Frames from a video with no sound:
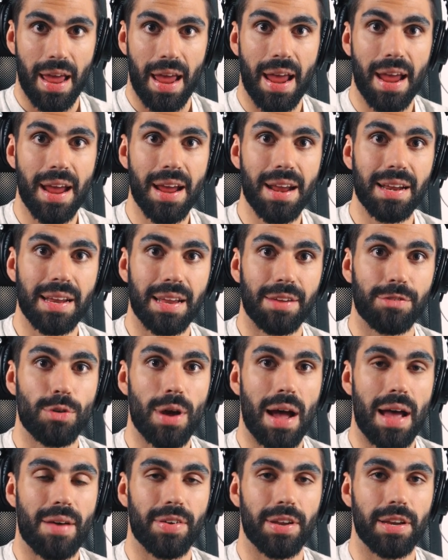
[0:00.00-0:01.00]
And if
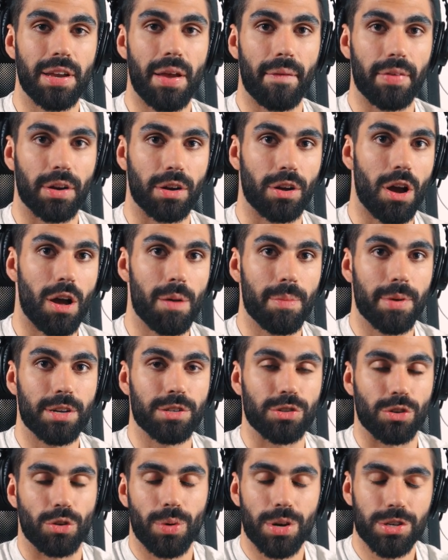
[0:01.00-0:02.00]
you have any other
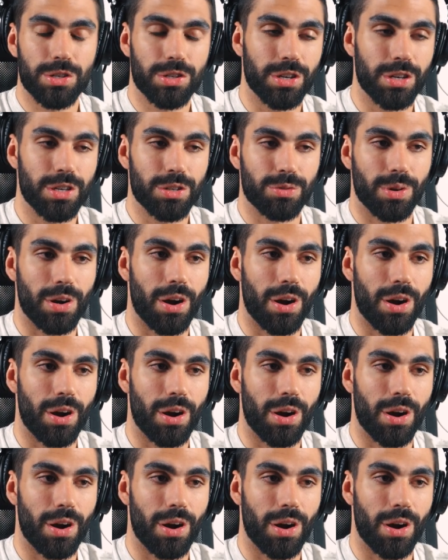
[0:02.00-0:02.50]
comments or questions